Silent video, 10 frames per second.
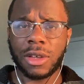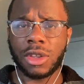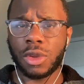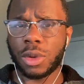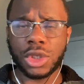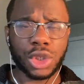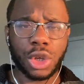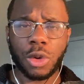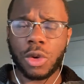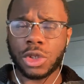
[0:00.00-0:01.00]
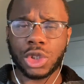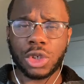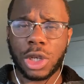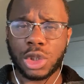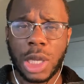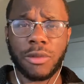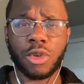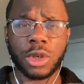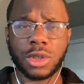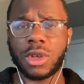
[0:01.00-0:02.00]
Doing so will ensure that you have a
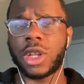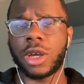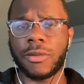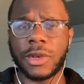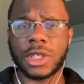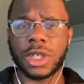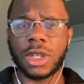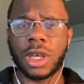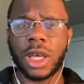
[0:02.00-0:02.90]
crystal clear vision